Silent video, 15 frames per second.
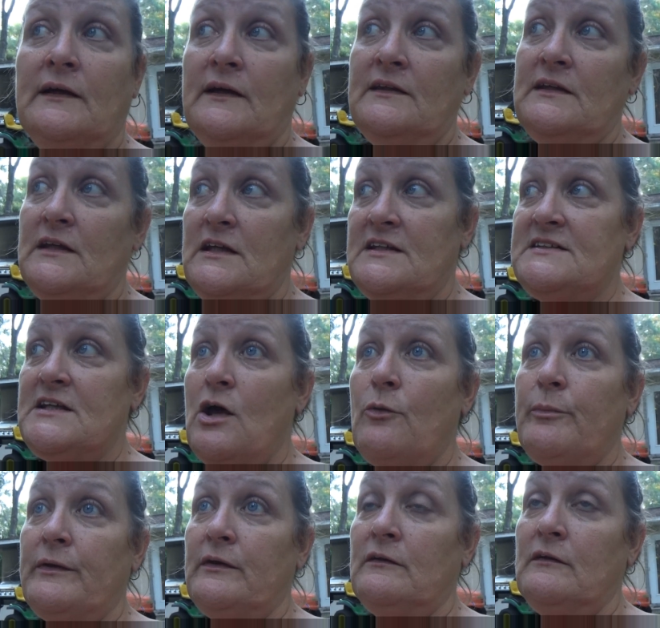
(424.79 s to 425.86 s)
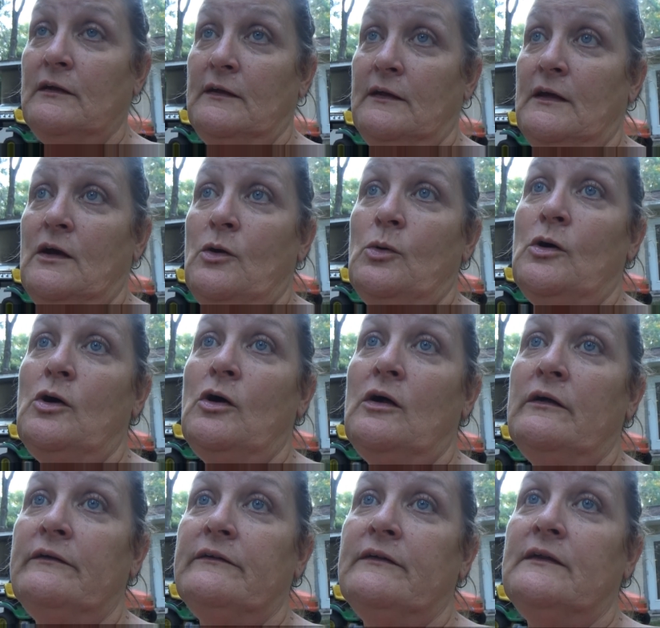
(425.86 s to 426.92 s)
I think he's helping.
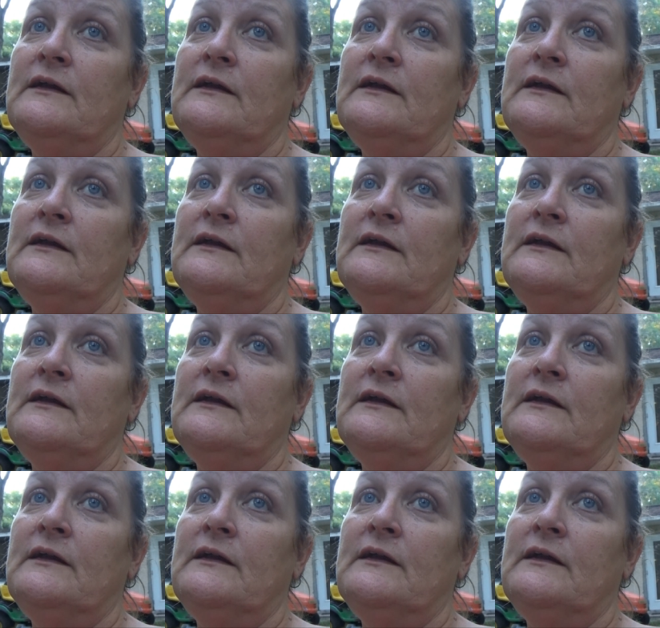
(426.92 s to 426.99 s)
Well,